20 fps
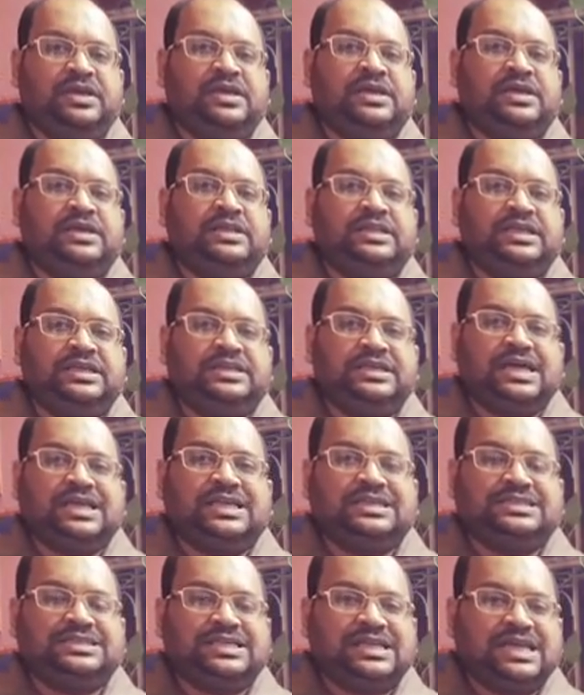These
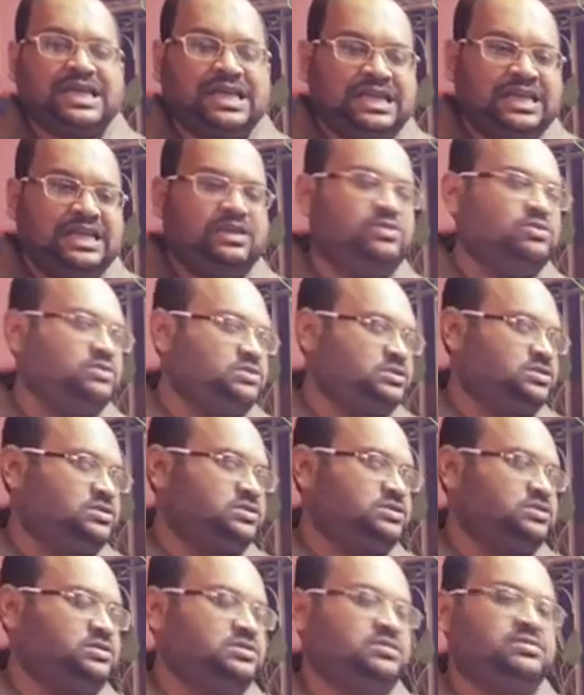are generally
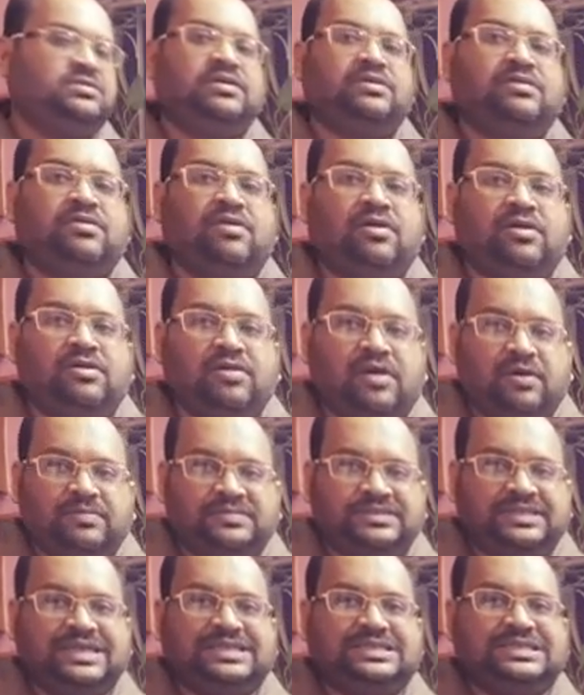used on
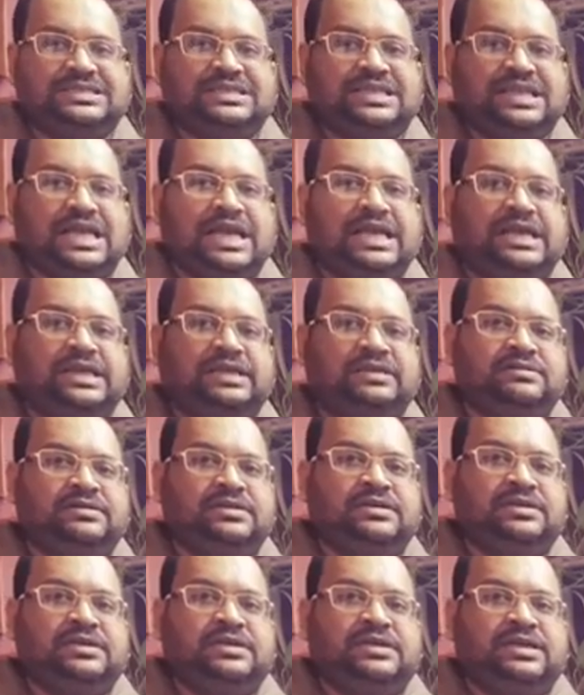objects
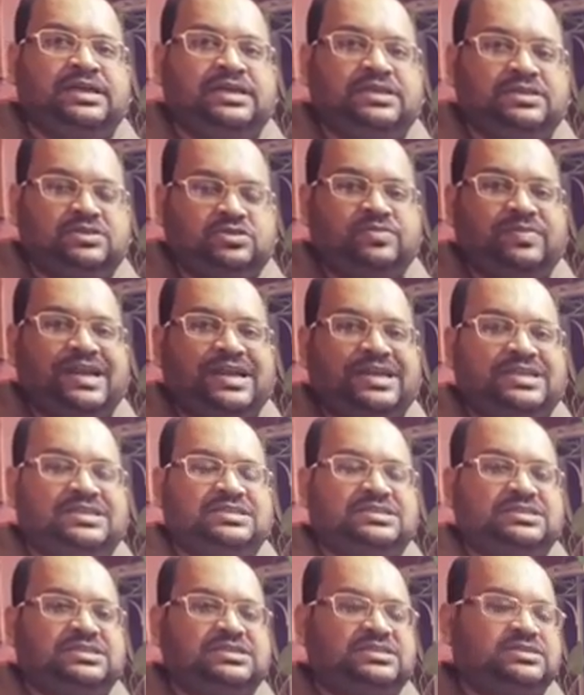like
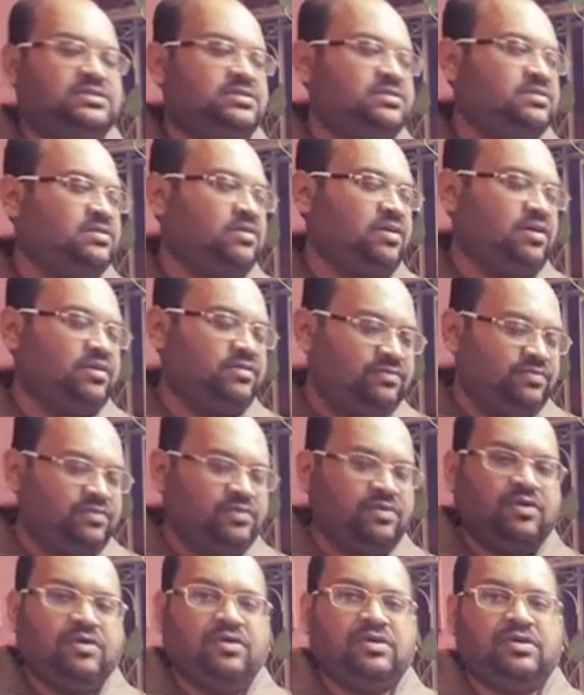instruments, on
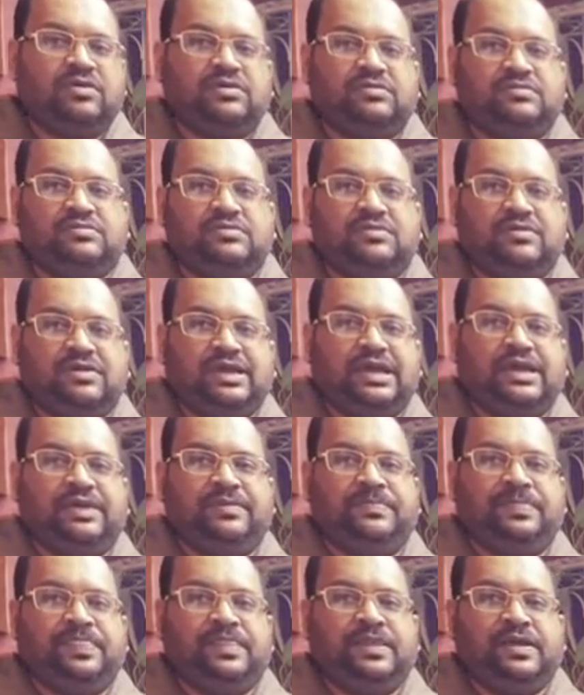floor,
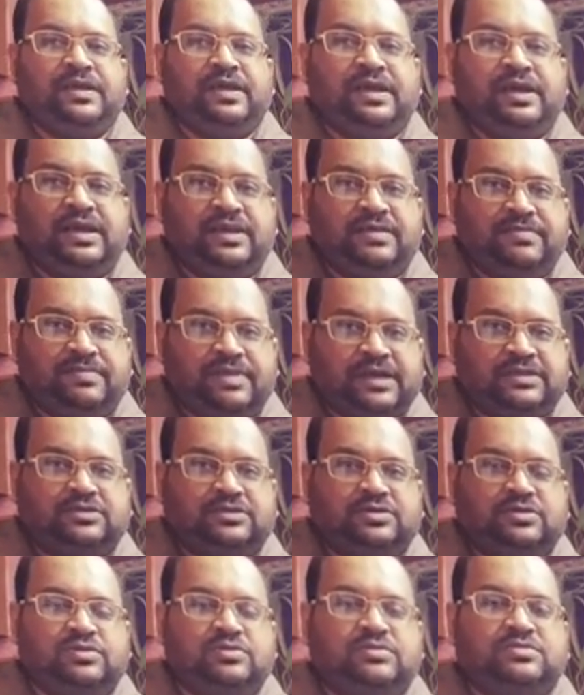in
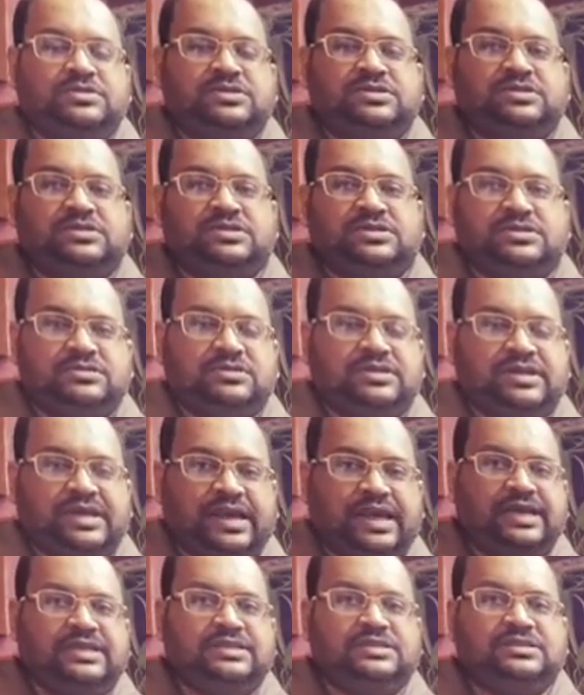bathrooms,
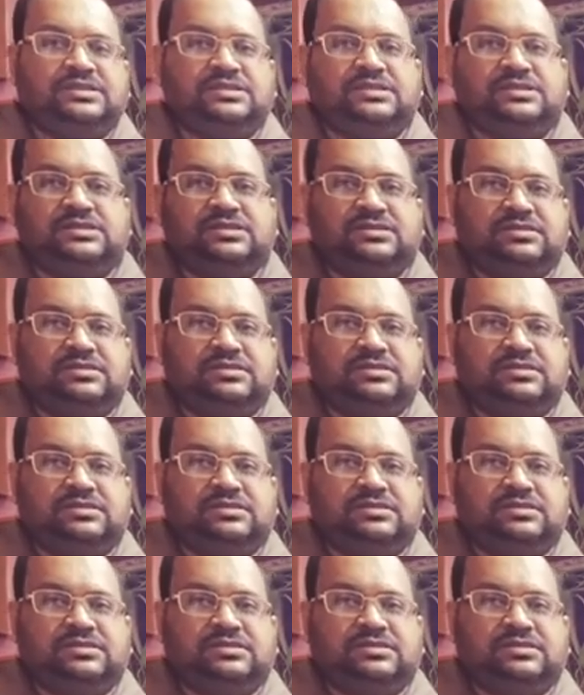drains.